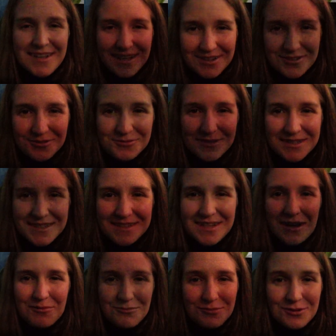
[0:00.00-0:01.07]
I told you, and
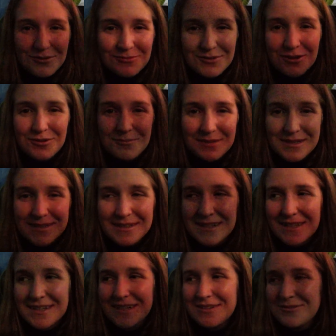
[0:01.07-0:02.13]
we will not be
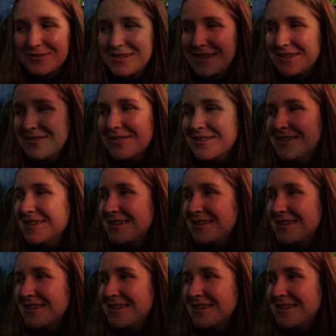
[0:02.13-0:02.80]
staying in a hotel.